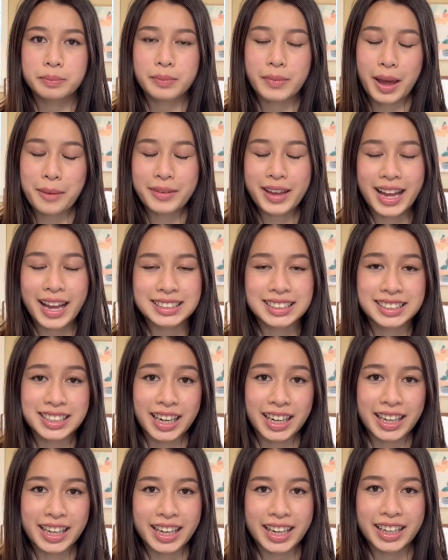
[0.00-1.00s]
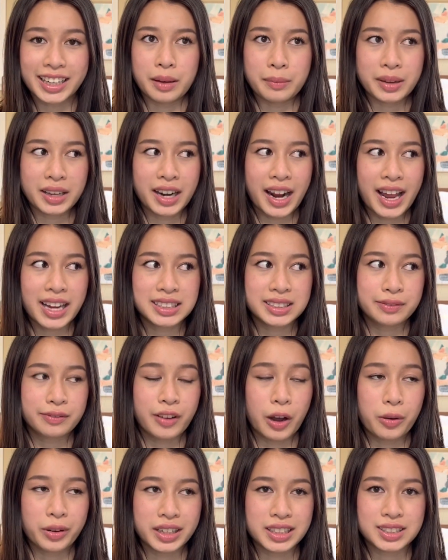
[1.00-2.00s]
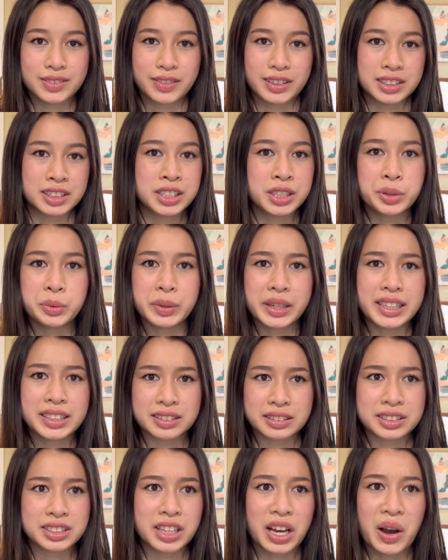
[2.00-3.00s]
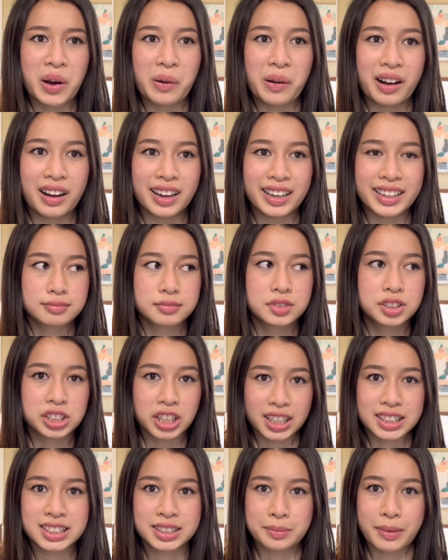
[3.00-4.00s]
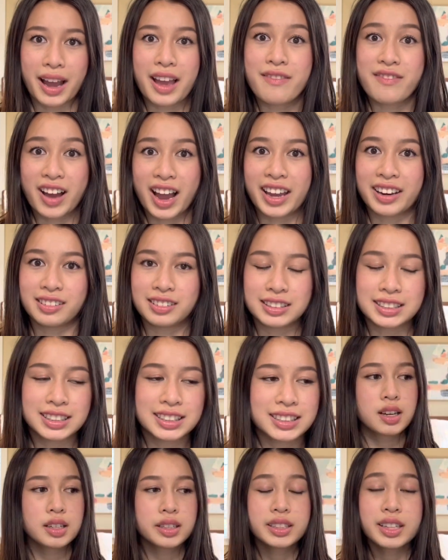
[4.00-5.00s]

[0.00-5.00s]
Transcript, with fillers: MCAT studying and I had to focus for two weeks or so on just my finals.